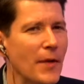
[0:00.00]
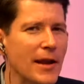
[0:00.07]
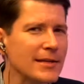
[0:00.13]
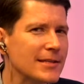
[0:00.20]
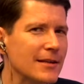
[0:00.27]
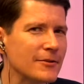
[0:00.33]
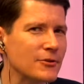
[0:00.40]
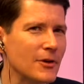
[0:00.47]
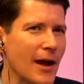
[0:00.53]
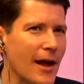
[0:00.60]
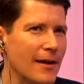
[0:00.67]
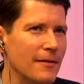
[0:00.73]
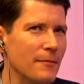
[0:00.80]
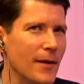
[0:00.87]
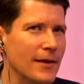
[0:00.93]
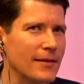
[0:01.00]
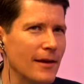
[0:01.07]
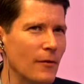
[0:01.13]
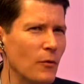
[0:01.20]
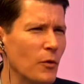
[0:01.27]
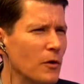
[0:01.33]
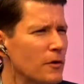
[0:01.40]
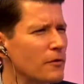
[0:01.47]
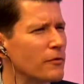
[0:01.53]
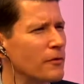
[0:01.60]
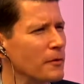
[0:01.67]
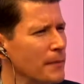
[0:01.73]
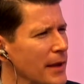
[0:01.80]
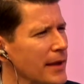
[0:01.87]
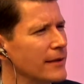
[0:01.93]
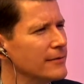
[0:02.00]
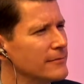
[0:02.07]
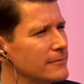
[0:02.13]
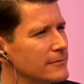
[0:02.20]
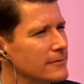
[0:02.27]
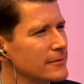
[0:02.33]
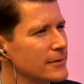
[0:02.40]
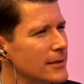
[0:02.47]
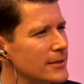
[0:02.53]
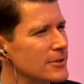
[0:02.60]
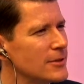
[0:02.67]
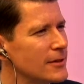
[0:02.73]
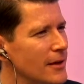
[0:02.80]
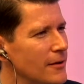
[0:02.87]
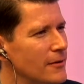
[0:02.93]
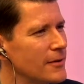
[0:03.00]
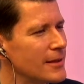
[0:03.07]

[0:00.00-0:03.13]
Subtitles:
I'm not exactly sure how to make that work for men, because